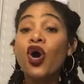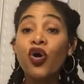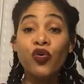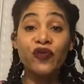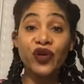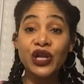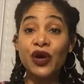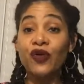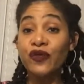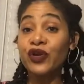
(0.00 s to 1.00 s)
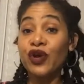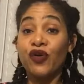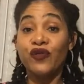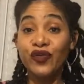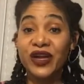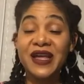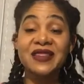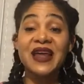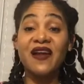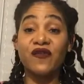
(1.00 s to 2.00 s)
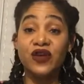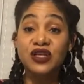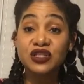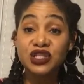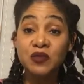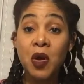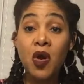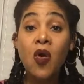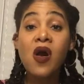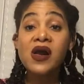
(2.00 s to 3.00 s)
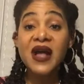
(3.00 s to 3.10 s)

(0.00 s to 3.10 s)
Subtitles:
over and over and over again that every small